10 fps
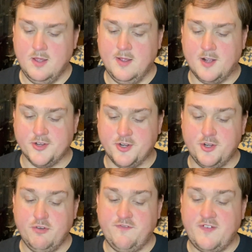Are your
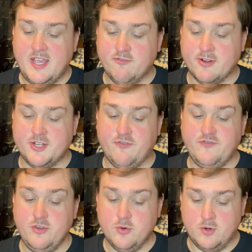new favorite
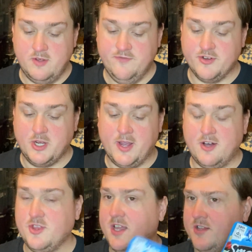fuel for your
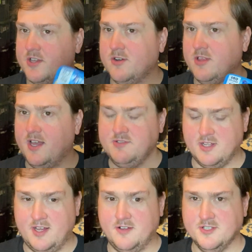healthy on-the-go
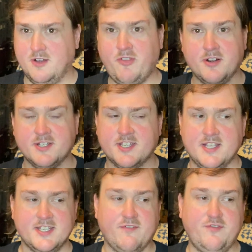lifestyle. So if they're
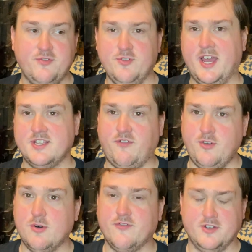discussing food as
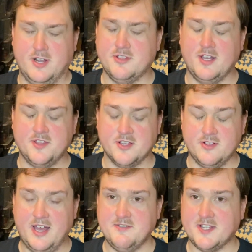fuel for your healthy on-the-go
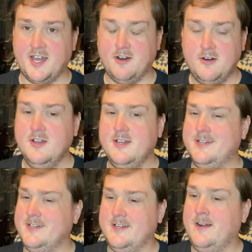lifestyle,
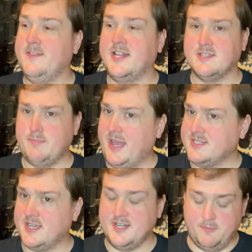that's a bad
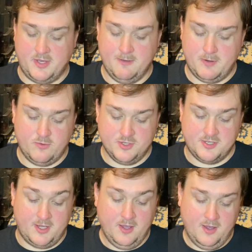sign to me, but we'll
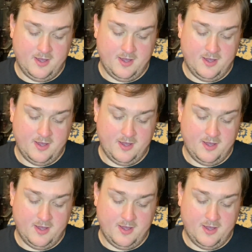see.